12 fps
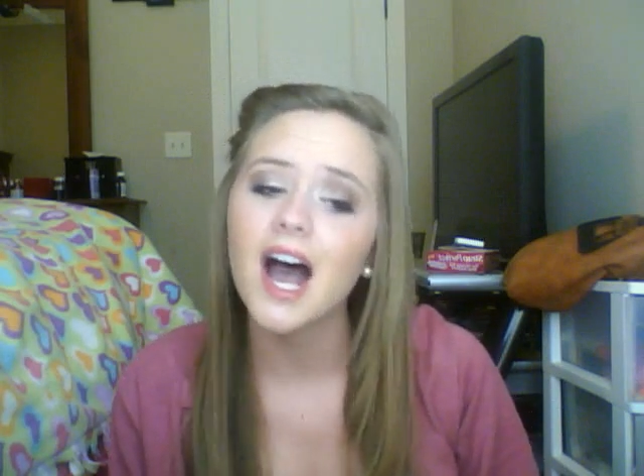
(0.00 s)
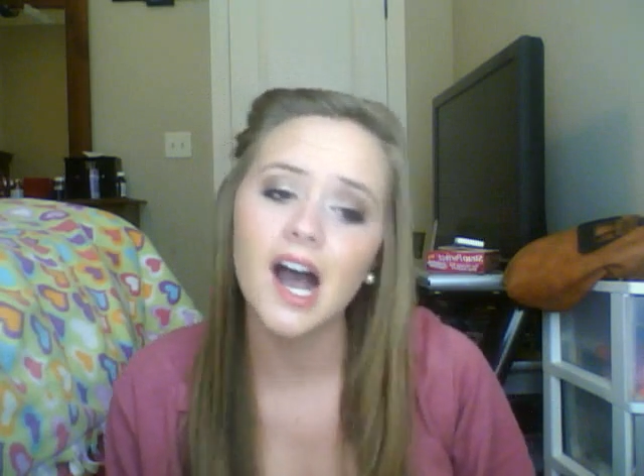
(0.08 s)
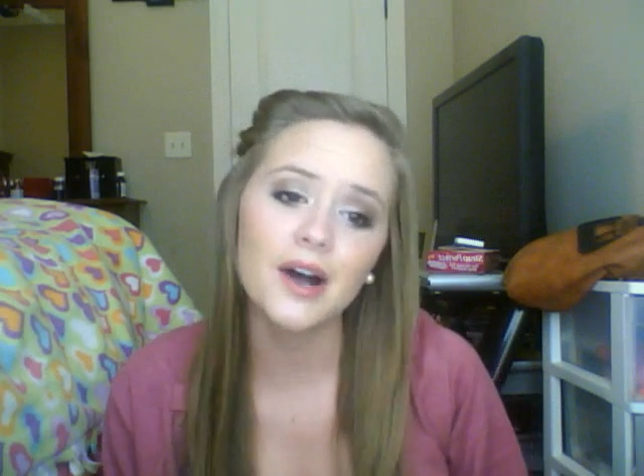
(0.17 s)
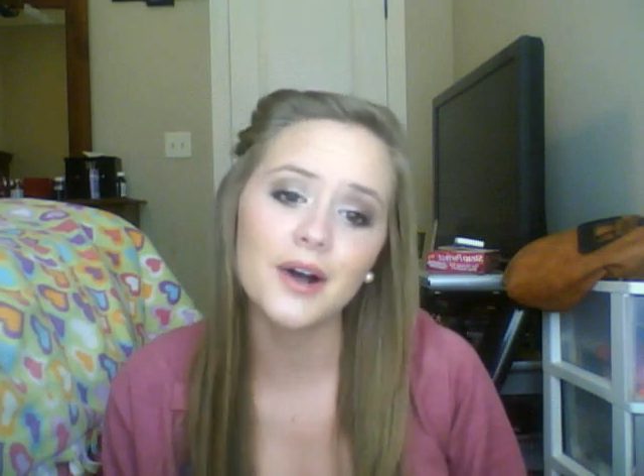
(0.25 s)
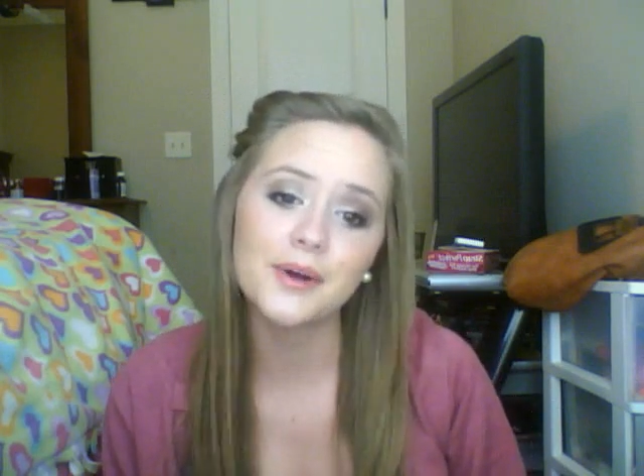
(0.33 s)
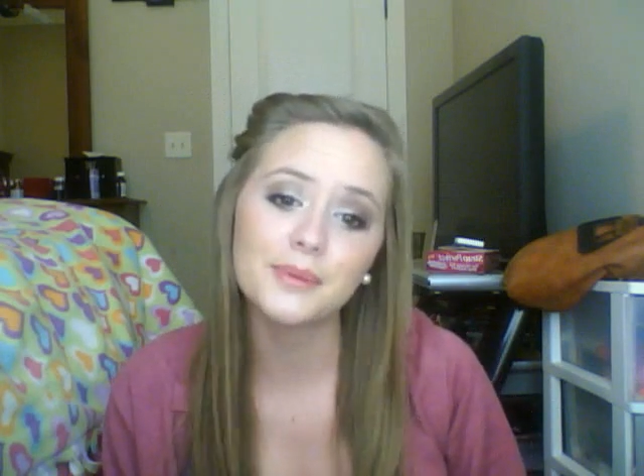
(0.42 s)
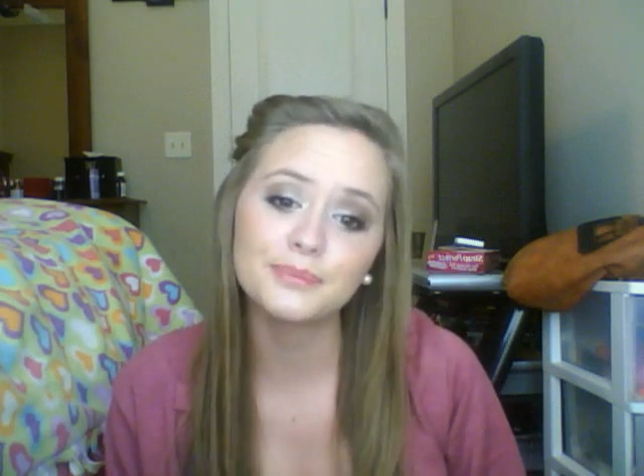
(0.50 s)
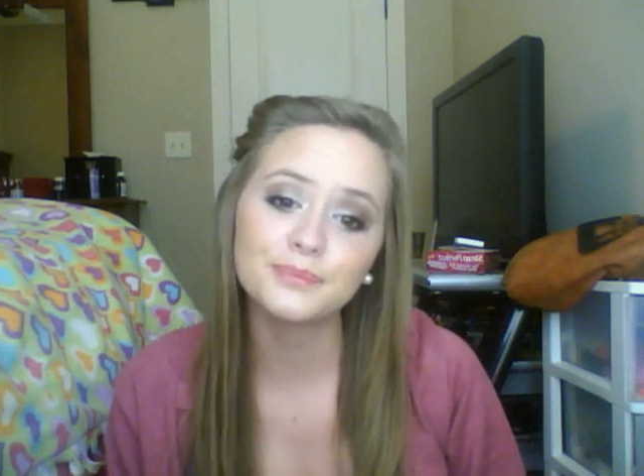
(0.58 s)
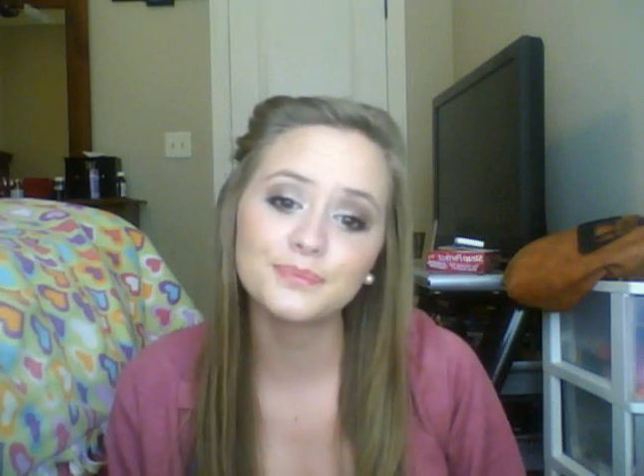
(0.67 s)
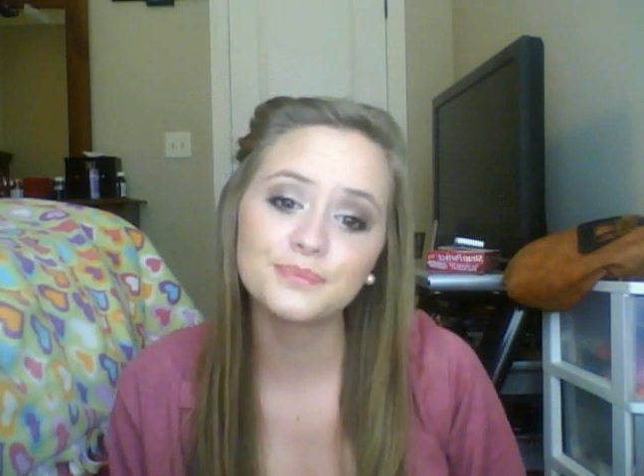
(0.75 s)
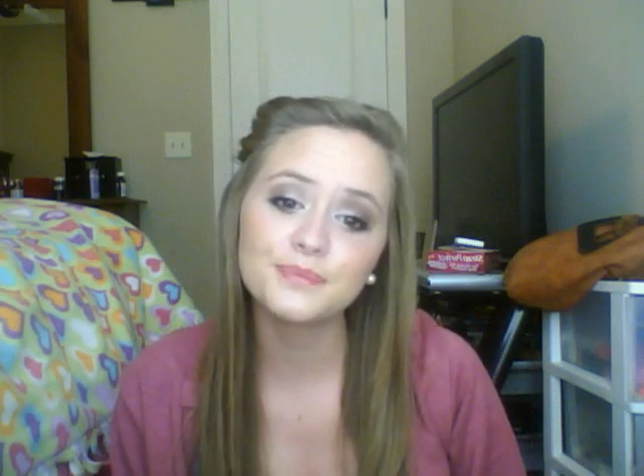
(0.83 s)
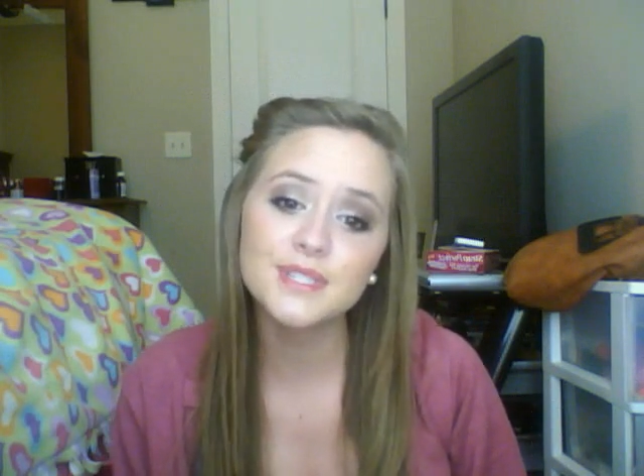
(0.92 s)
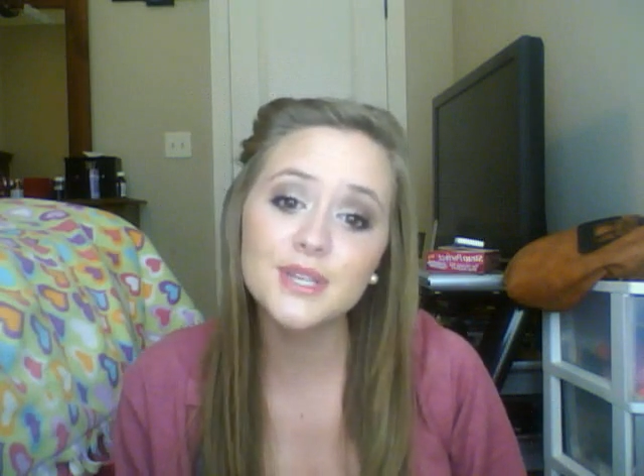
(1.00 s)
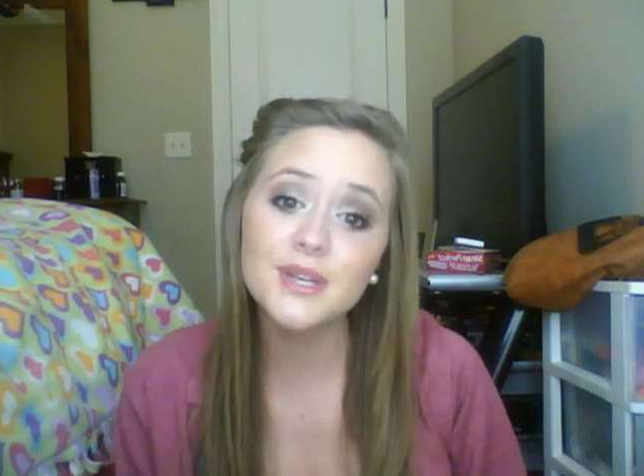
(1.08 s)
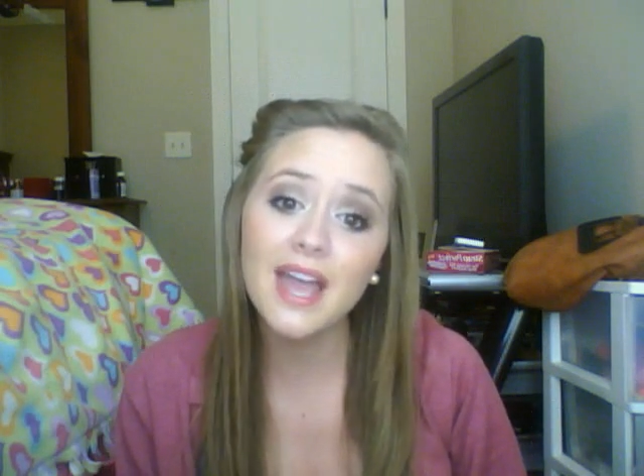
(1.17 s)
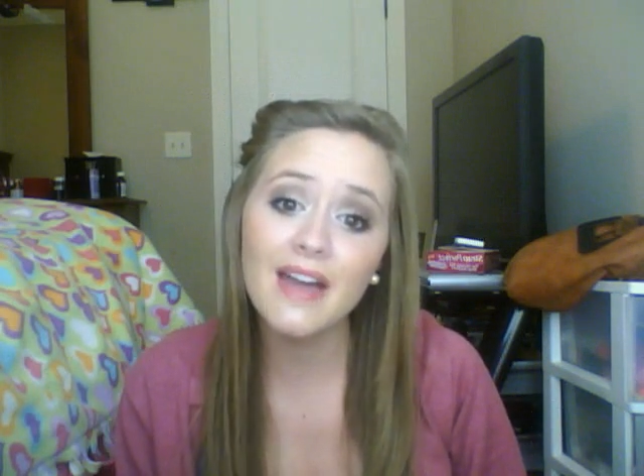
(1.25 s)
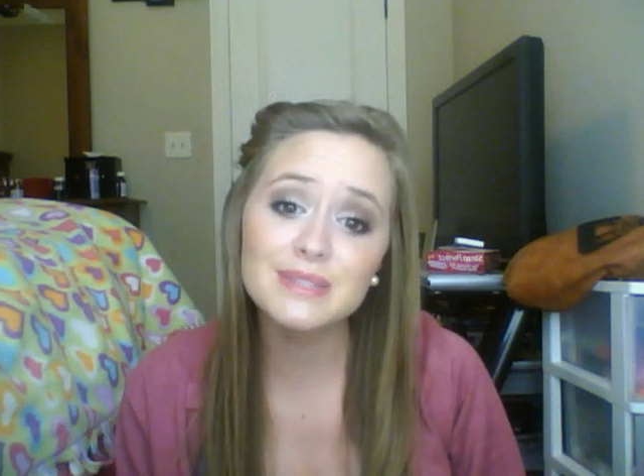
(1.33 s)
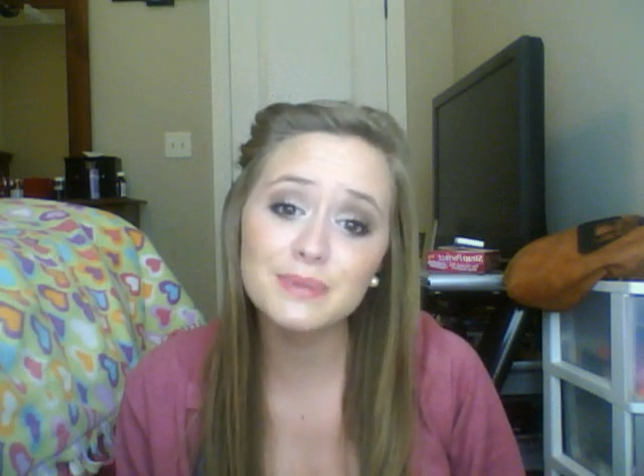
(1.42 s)
Um, so
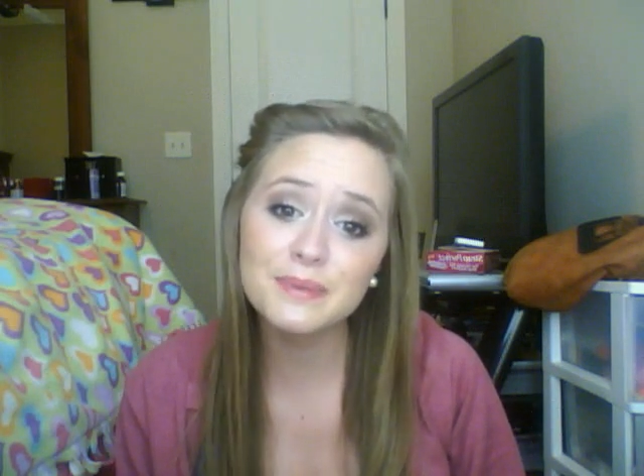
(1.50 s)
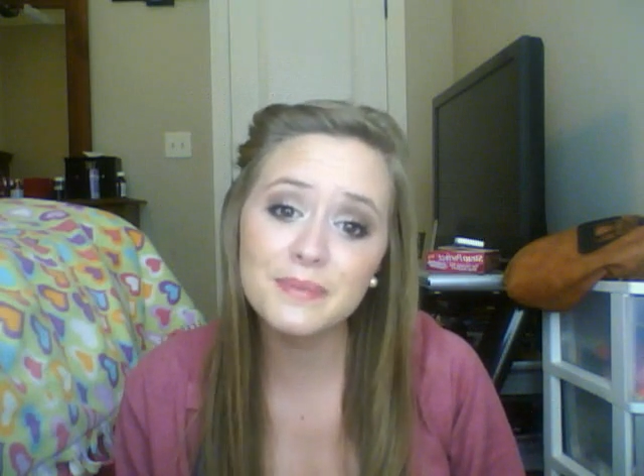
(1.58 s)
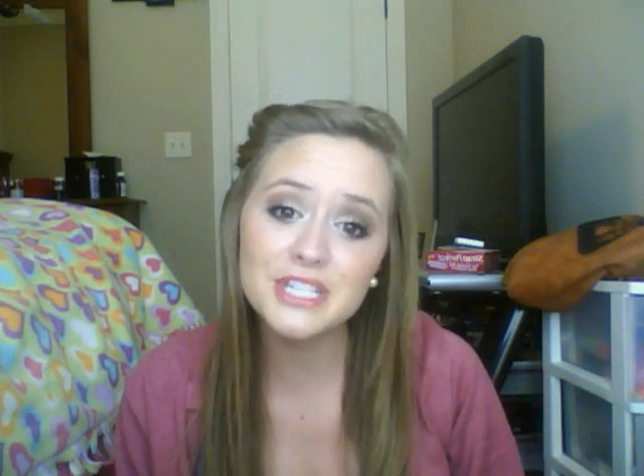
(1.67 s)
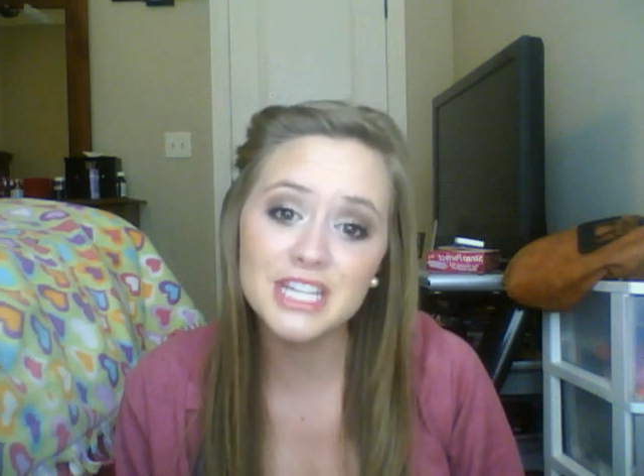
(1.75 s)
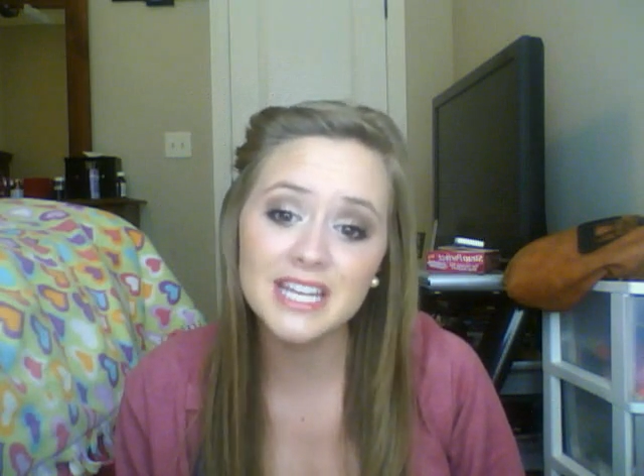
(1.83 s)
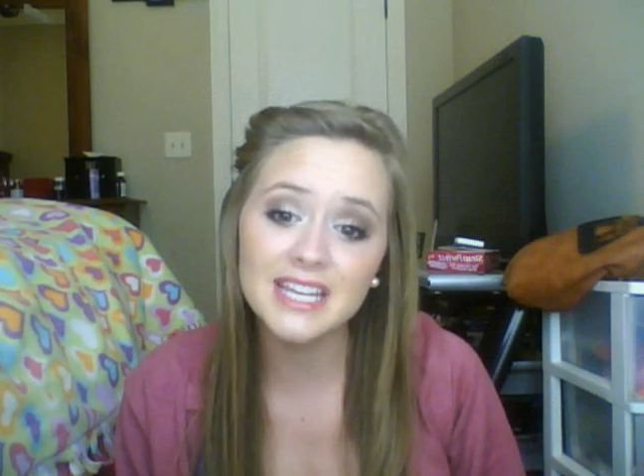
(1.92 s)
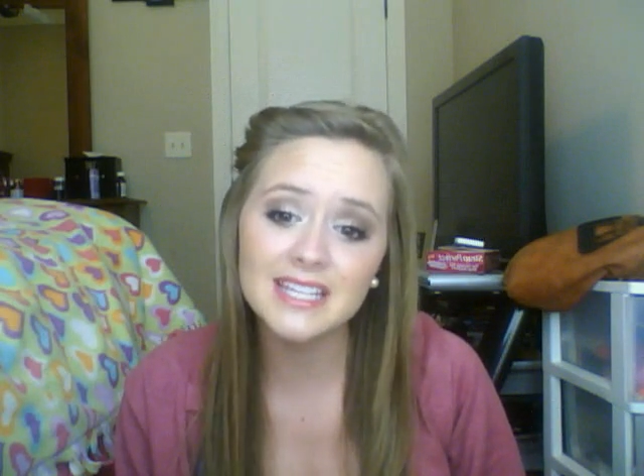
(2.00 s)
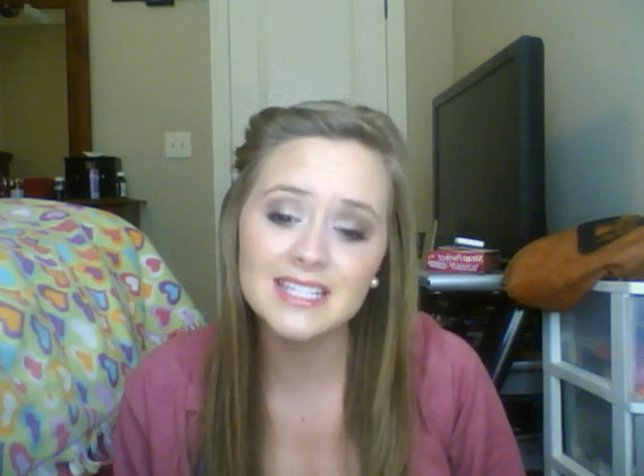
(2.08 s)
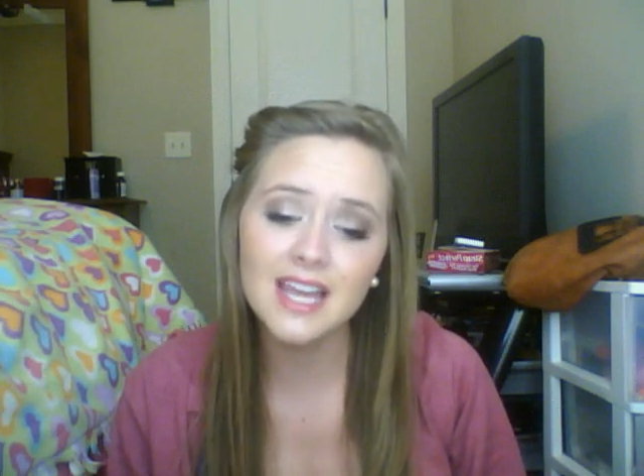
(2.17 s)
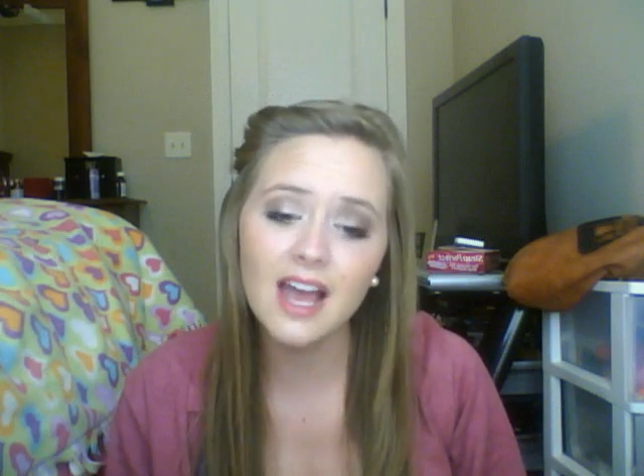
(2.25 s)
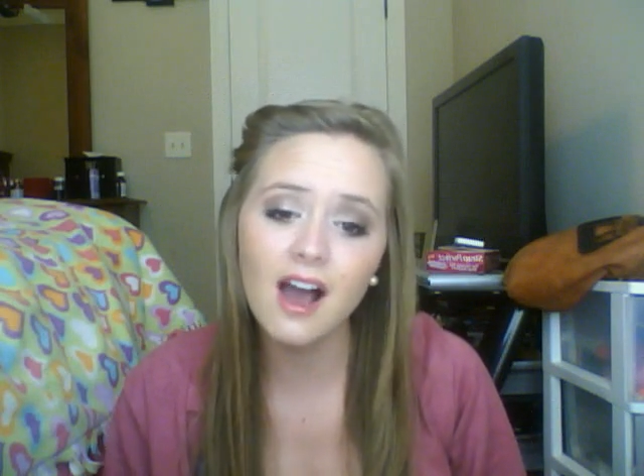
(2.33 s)
yeah, that's pretty much it.